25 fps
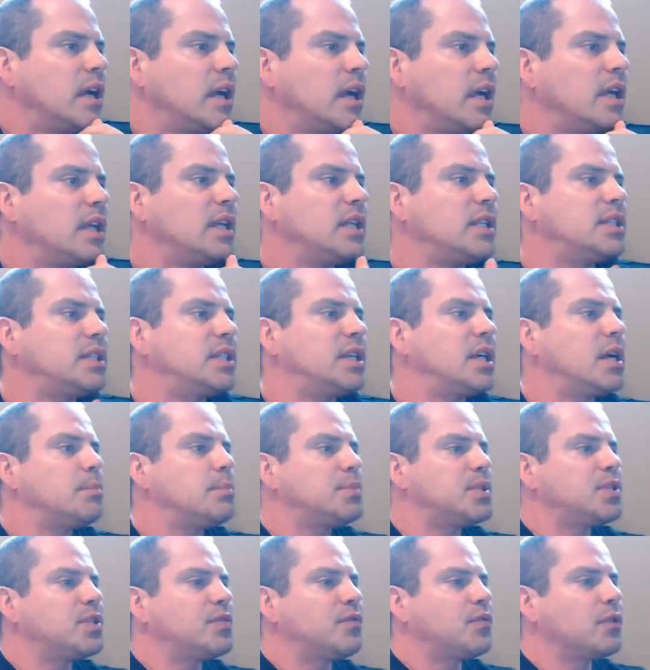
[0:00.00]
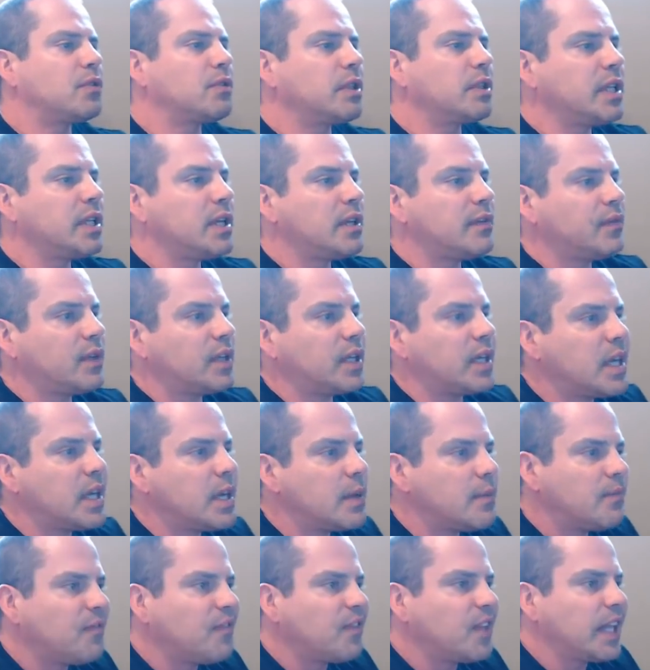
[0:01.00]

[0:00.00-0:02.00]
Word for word: any tips for relieving hip